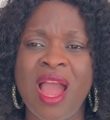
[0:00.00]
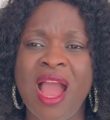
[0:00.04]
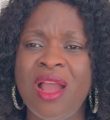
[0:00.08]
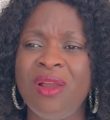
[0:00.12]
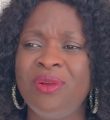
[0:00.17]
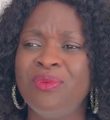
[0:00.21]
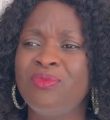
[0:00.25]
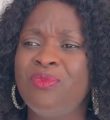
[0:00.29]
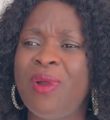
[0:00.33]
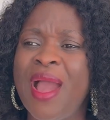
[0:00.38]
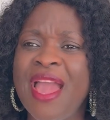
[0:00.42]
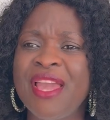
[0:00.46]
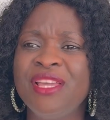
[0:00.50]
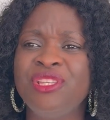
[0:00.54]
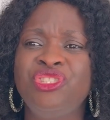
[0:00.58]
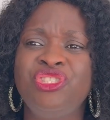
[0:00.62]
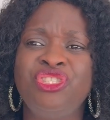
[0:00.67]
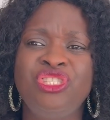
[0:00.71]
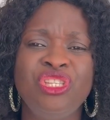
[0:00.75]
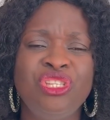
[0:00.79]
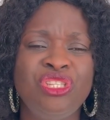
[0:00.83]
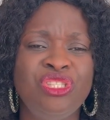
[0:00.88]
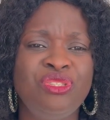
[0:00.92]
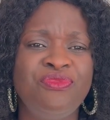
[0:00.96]
Why is
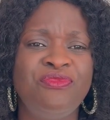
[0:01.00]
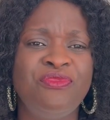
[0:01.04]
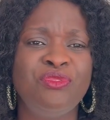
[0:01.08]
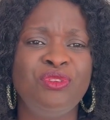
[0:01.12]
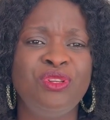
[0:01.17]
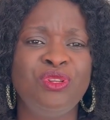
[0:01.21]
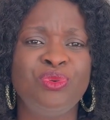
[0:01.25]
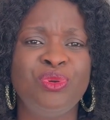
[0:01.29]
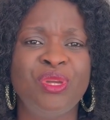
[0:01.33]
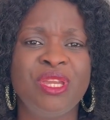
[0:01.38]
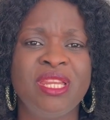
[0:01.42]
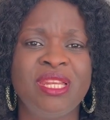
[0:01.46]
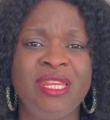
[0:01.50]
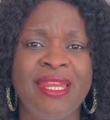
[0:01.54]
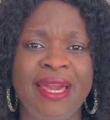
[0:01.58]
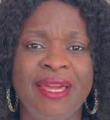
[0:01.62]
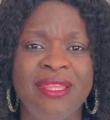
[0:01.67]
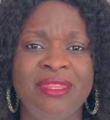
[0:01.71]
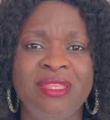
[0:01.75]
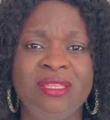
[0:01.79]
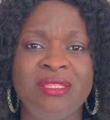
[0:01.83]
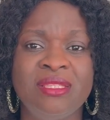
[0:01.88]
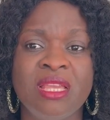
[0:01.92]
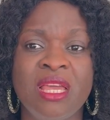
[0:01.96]
she even looking
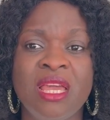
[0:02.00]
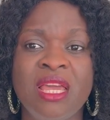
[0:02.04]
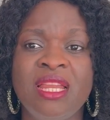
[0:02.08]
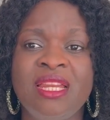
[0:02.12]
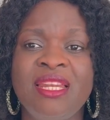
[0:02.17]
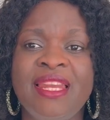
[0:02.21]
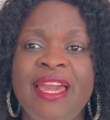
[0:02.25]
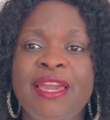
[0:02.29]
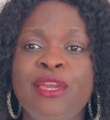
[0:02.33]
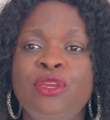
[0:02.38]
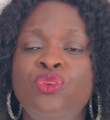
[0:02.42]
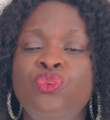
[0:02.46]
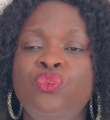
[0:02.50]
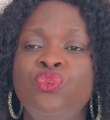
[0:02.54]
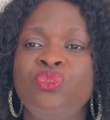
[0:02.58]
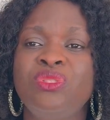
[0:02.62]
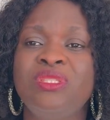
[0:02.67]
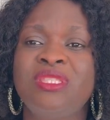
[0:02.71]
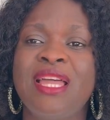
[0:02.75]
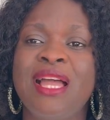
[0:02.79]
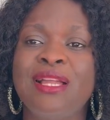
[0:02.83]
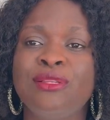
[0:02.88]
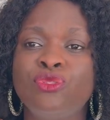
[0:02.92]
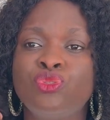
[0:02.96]
like this? Like, you
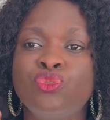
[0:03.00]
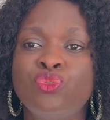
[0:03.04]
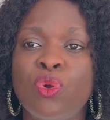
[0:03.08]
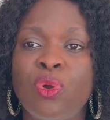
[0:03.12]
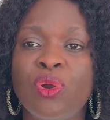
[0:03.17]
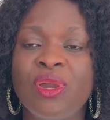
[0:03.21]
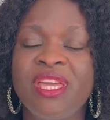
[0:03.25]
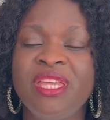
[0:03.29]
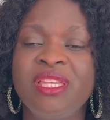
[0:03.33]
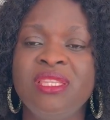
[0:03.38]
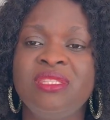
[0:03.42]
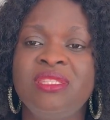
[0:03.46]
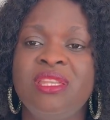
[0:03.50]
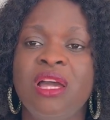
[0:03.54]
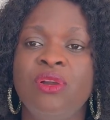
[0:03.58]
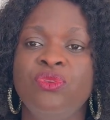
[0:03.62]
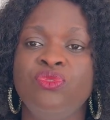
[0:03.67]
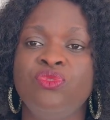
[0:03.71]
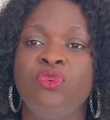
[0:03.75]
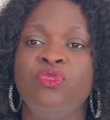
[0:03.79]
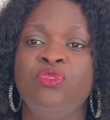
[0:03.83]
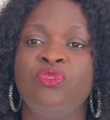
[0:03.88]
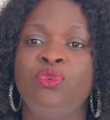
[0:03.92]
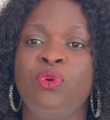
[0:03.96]
start talking
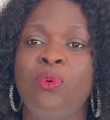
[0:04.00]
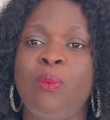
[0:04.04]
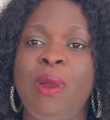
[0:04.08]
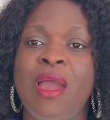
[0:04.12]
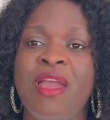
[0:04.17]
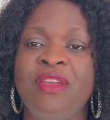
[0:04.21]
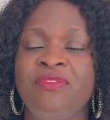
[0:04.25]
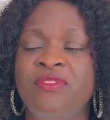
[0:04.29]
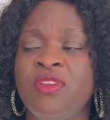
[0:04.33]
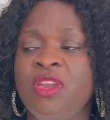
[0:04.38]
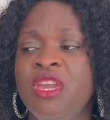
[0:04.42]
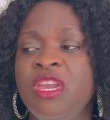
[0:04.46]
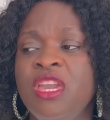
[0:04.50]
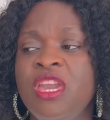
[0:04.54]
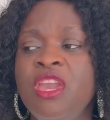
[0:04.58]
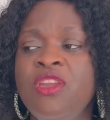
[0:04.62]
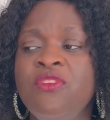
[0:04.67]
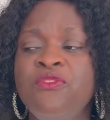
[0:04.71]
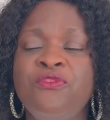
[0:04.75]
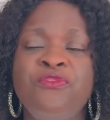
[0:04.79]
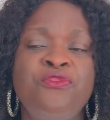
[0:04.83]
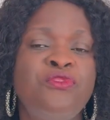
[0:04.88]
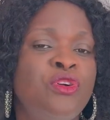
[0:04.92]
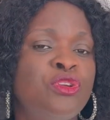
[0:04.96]
down on your wife
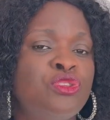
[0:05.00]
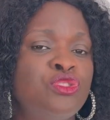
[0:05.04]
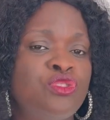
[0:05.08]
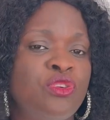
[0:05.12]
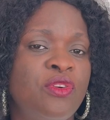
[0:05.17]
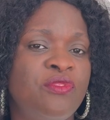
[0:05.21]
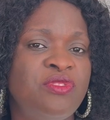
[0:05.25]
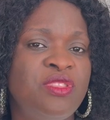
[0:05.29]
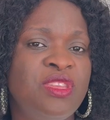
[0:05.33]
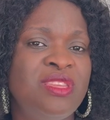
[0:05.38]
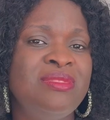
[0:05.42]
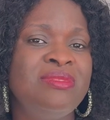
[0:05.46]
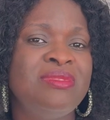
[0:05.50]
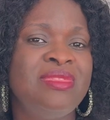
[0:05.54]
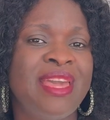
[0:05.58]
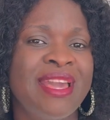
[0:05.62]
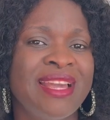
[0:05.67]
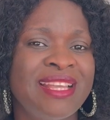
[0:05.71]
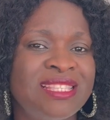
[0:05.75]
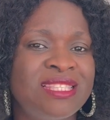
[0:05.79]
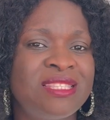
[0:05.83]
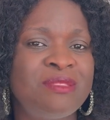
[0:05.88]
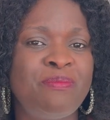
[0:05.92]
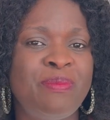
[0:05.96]
in front of the
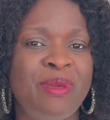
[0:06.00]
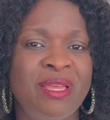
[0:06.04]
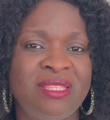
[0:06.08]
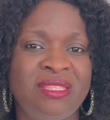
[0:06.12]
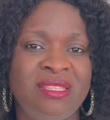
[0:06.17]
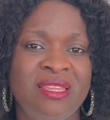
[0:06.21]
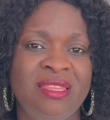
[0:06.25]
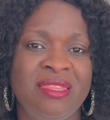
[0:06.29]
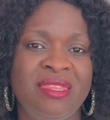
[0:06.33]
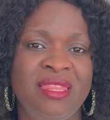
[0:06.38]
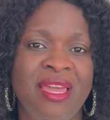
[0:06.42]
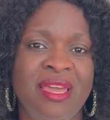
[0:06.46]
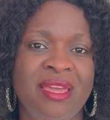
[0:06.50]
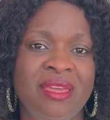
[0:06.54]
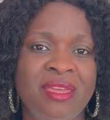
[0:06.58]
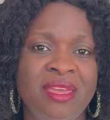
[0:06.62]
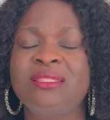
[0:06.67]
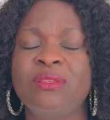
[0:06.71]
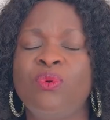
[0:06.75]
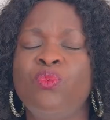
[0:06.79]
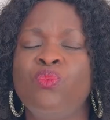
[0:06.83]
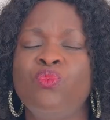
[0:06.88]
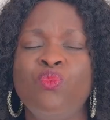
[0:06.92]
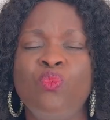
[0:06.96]
next person there.
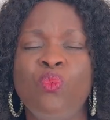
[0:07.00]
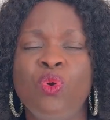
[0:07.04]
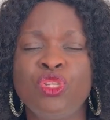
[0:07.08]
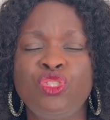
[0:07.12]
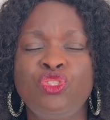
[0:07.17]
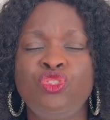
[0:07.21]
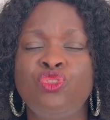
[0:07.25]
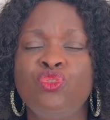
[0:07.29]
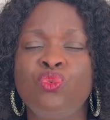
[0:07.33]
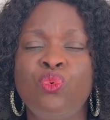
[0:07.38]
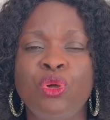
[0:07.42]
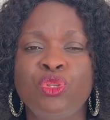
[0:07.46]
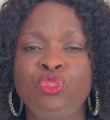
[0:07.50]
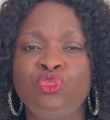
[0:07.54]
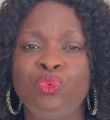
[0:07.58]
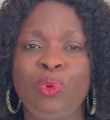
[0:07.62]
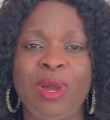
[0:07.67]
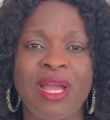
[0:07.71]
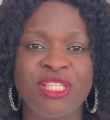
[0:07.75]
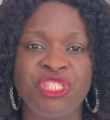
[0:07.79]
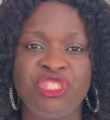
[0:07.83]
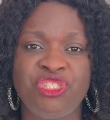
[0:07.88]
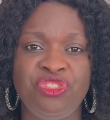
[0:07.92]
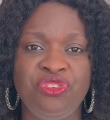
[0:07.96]
What do you want to
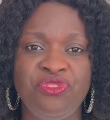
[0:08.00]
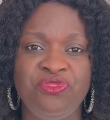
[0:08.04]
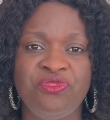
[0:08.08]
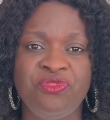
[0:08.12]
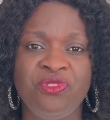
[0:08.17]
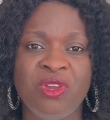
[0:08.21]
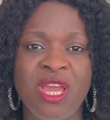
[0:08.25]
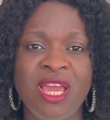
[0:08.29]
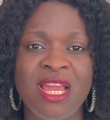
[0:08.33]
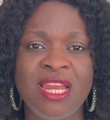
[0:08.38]
achieve?